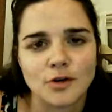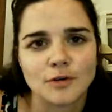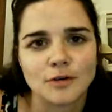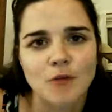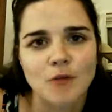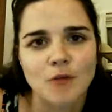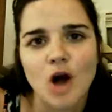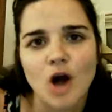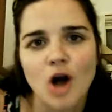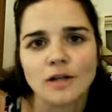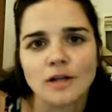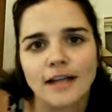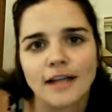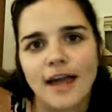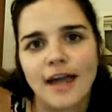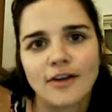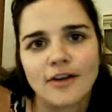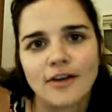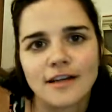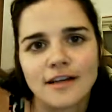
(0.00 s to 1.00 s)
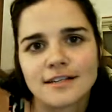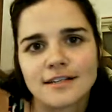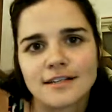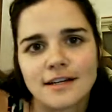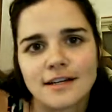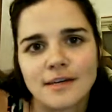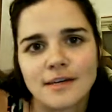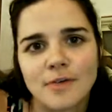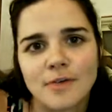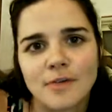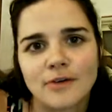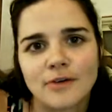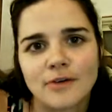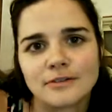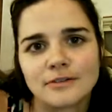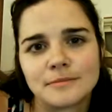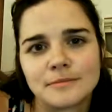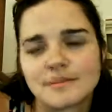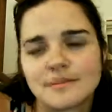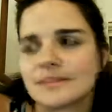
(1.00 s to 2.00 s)
Harlan County, Kentucky
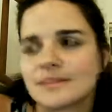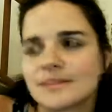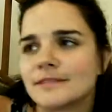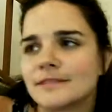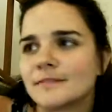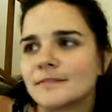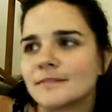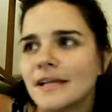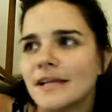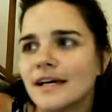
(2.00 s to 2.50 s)
poems, and